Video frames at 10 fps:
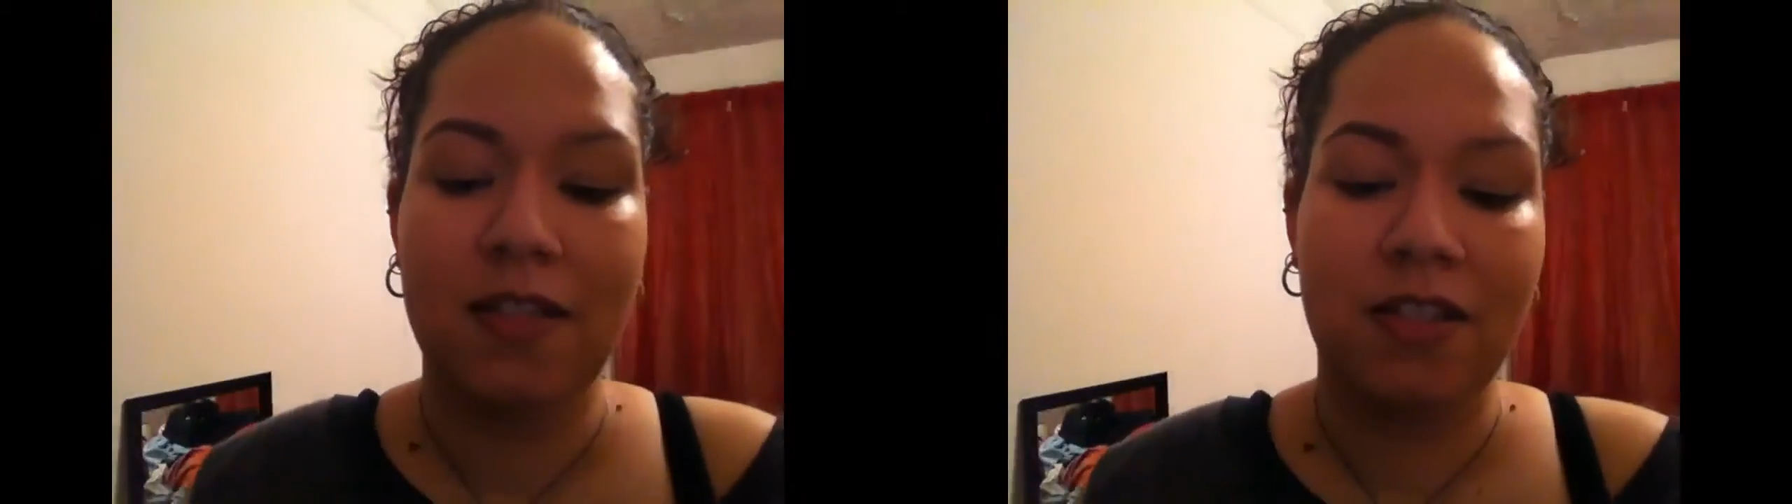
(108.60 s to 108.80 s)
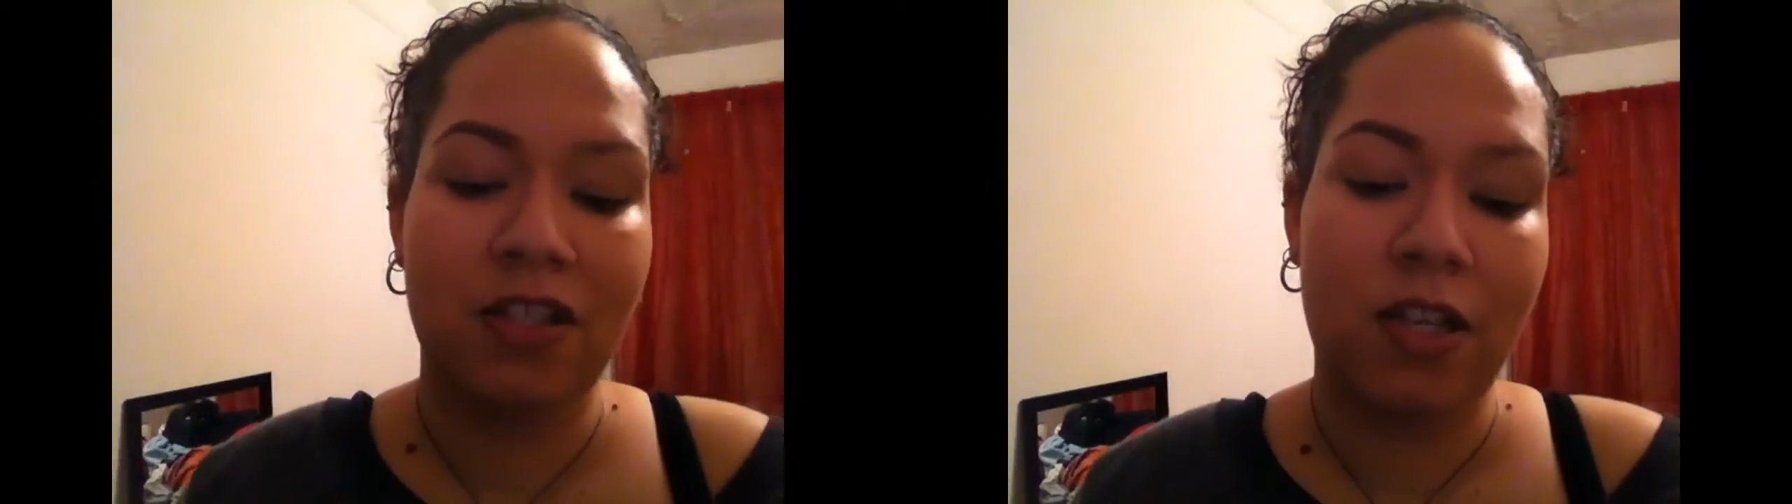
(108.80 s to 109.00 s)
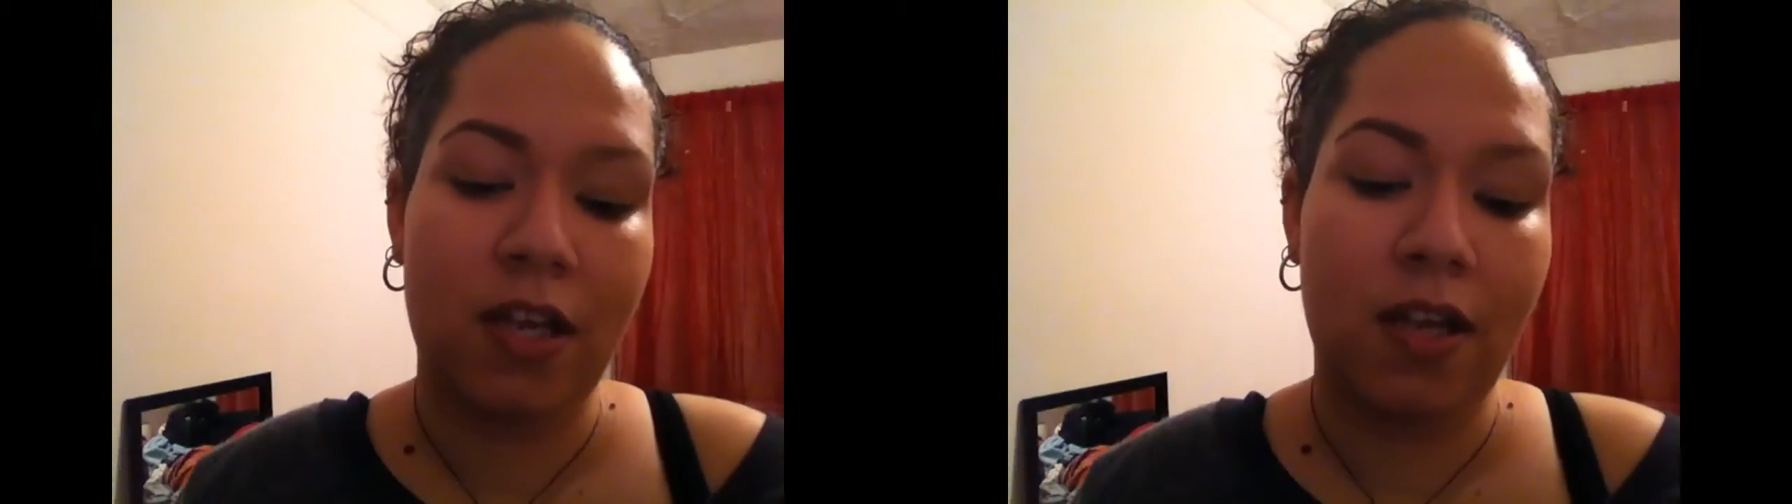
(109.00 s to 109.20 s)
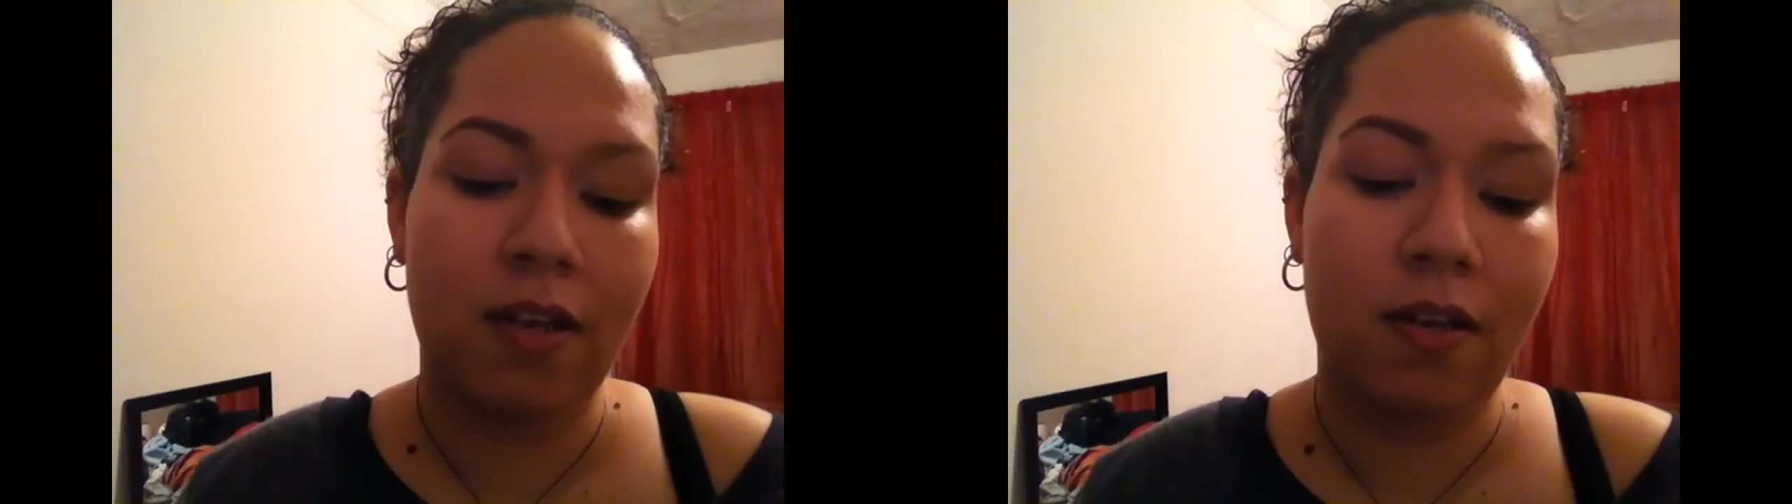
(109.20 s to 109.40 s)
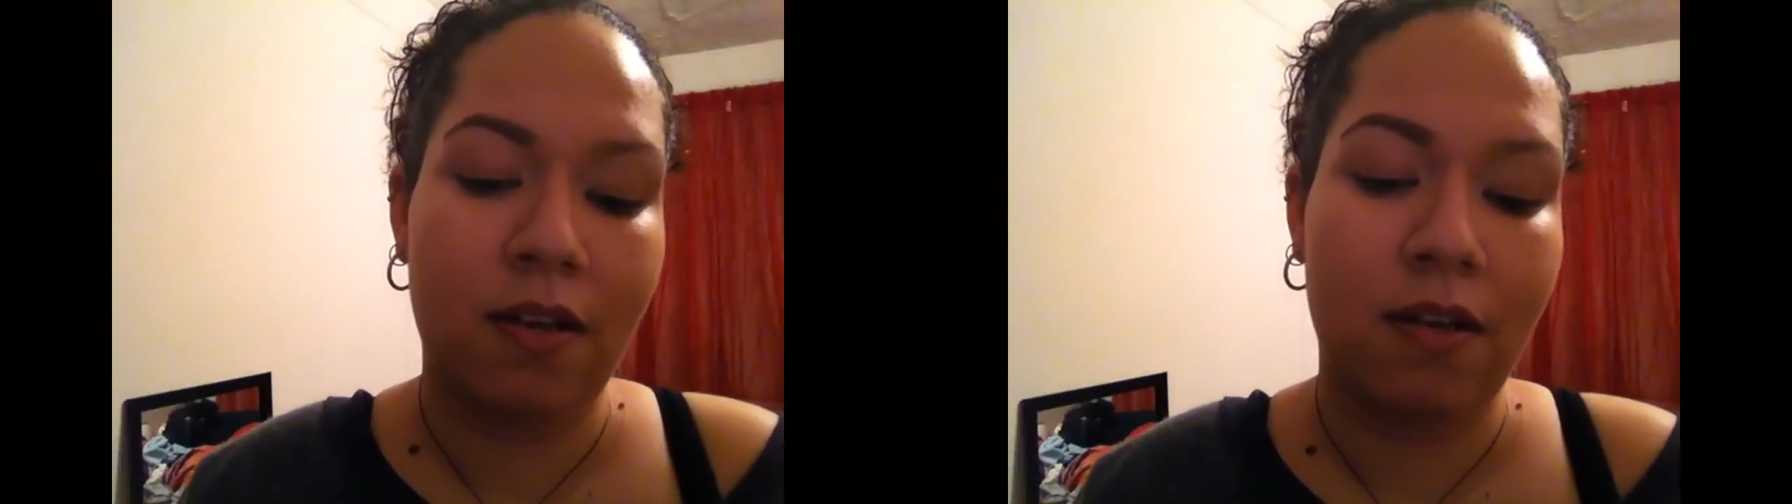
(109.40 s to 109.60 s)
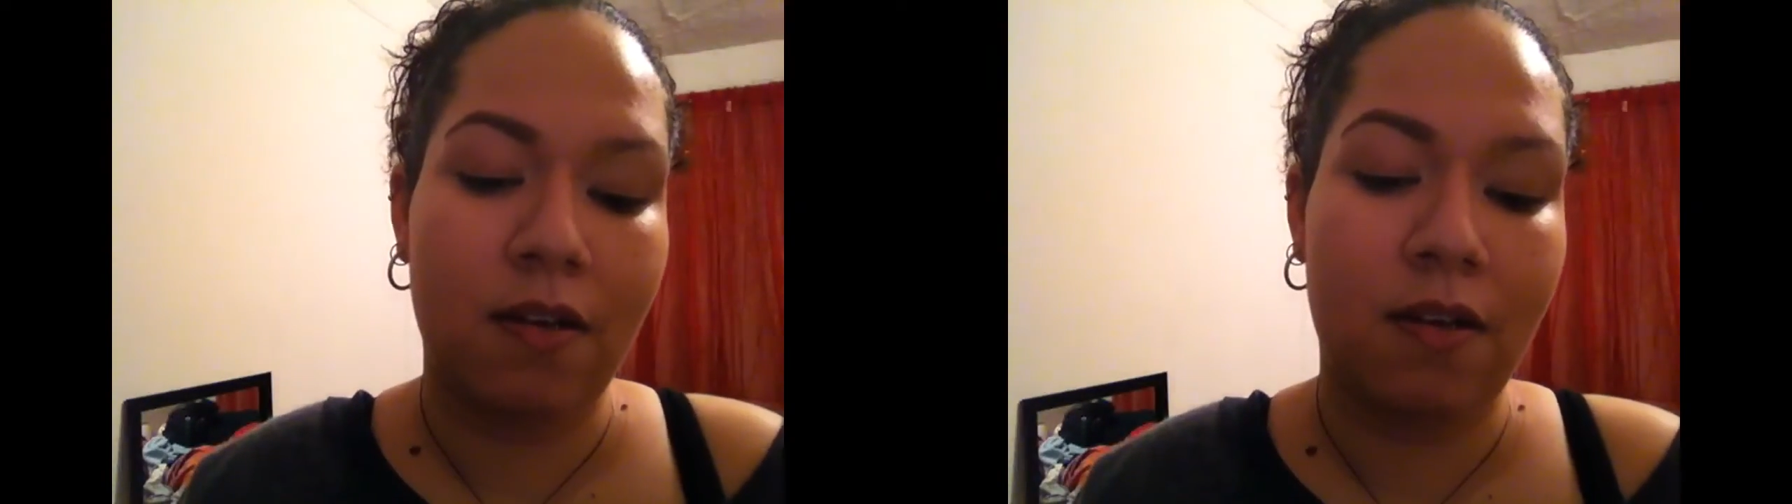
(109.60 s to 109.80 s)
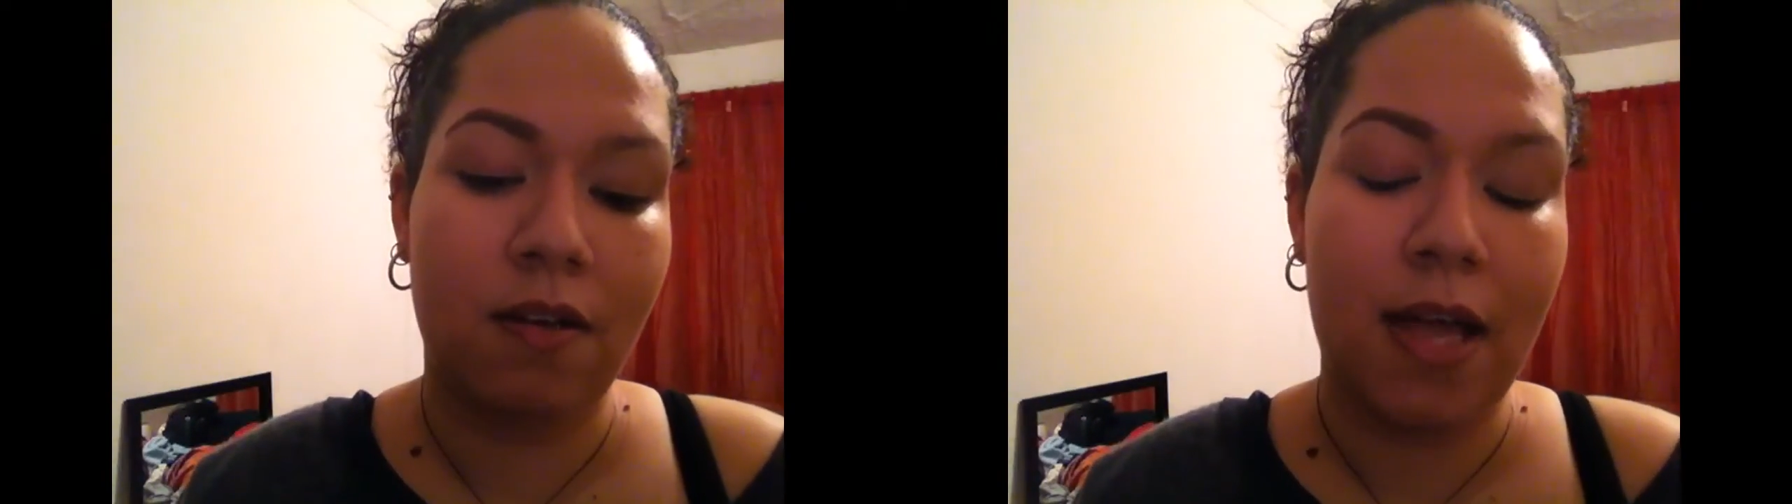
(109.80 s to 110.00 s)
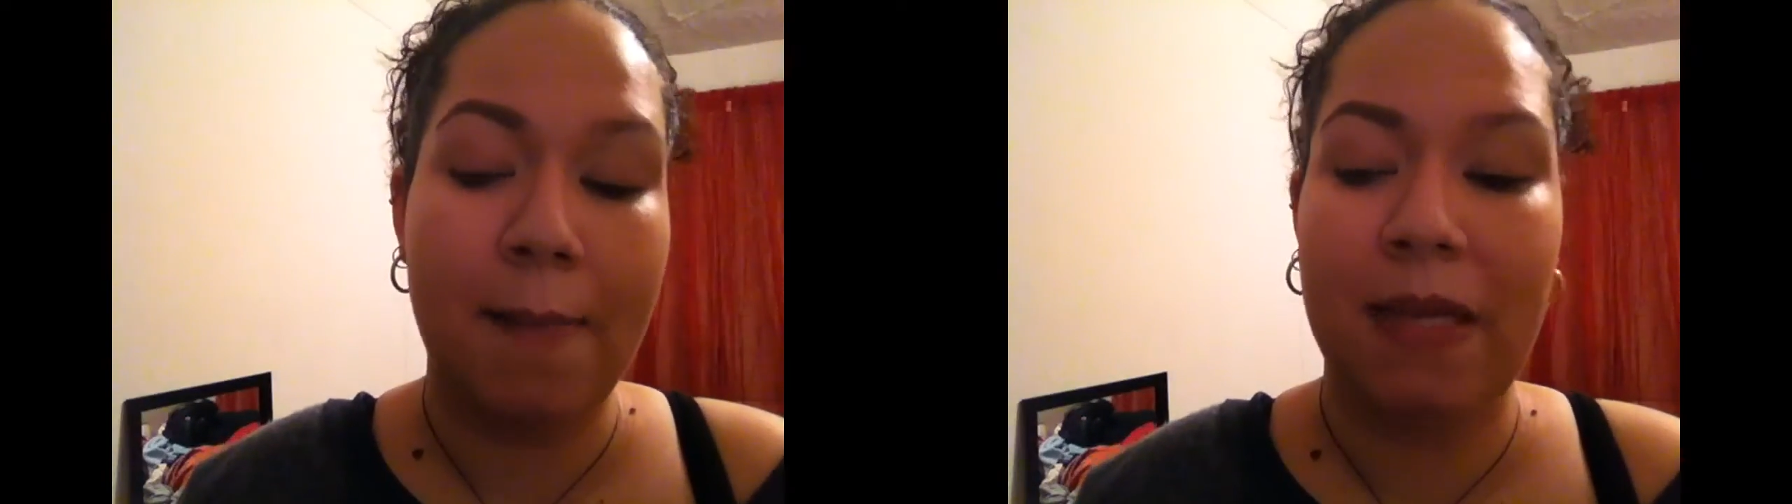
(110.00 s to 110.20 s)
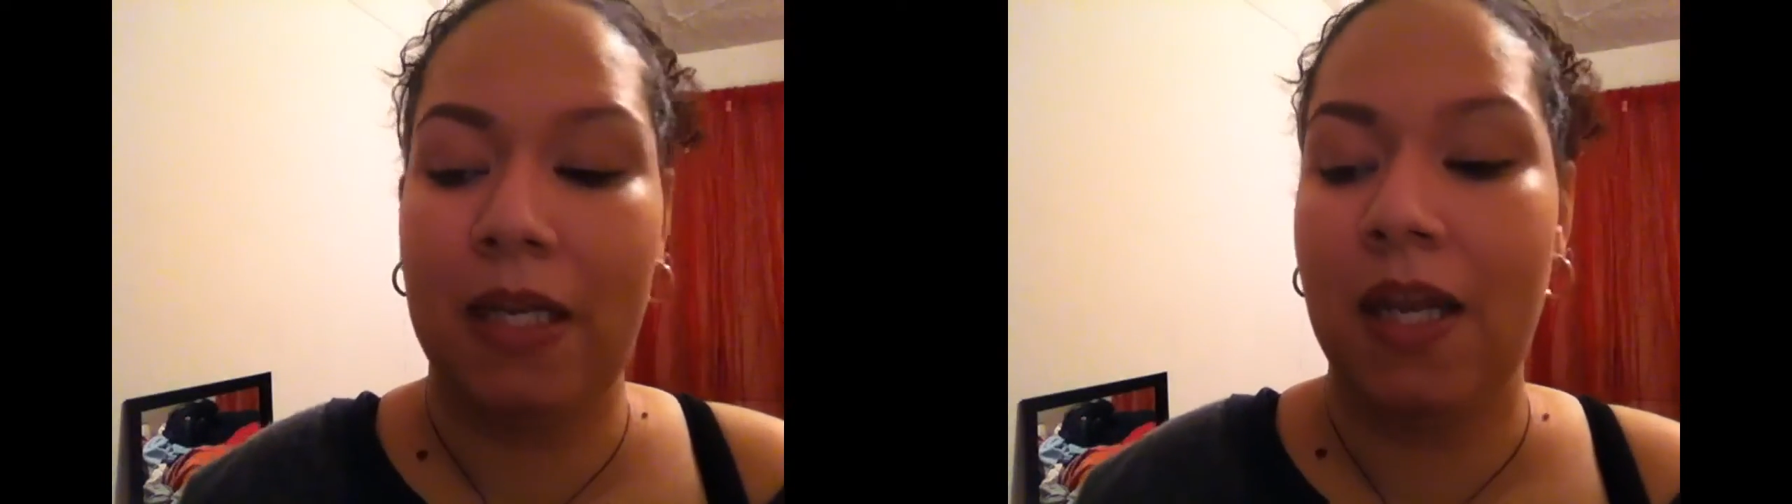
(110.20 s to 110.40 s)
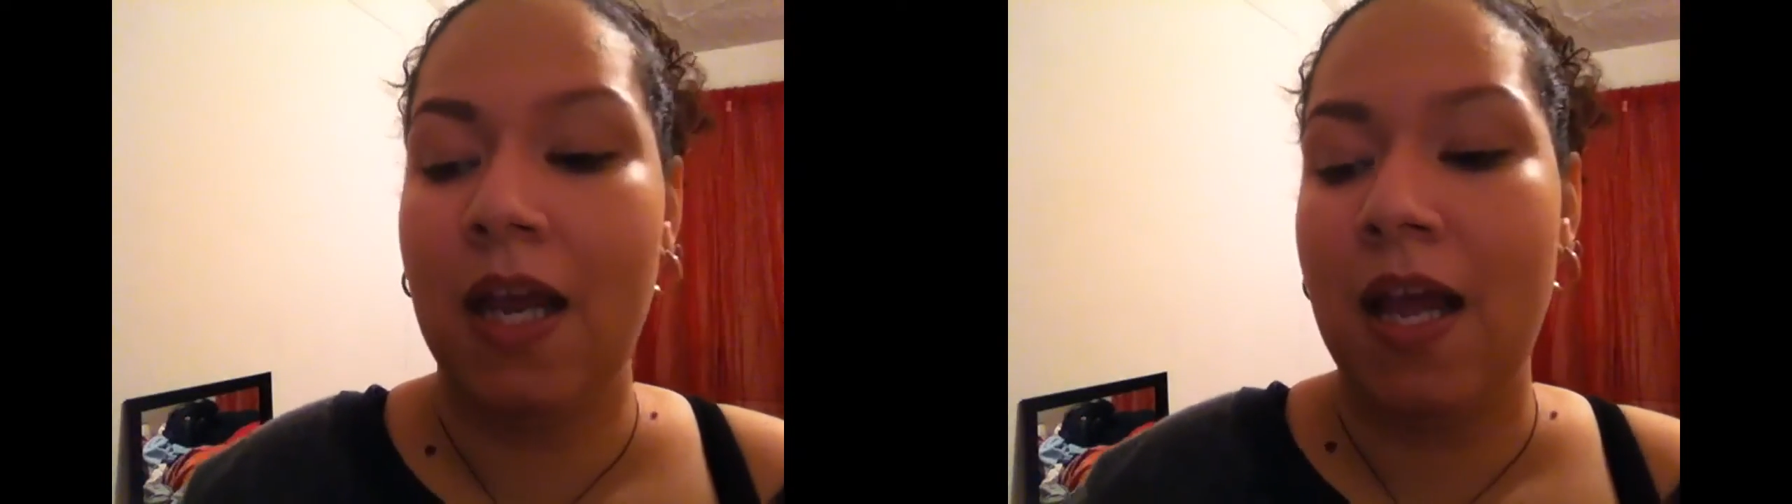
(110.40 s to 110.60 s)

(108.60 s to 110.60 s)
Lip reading: in the shade Ebony.